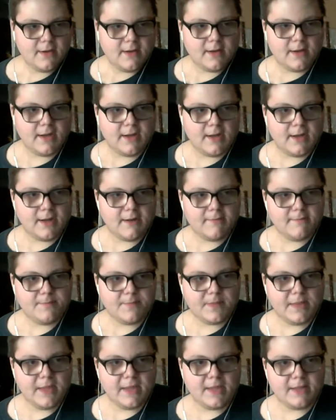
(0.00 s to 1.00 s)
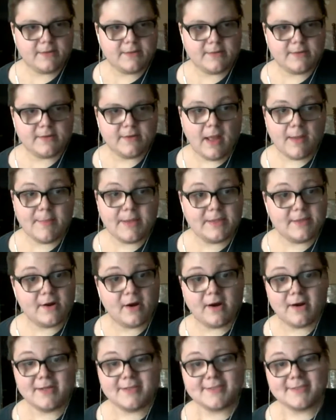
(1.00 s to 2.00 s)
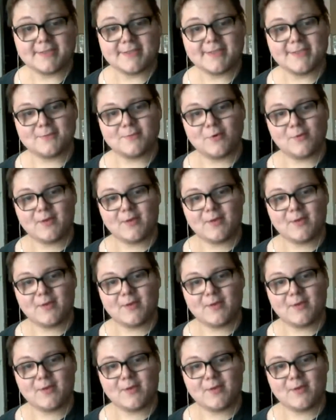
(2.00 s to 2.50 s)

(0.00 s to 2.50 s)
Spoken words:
And there are instances where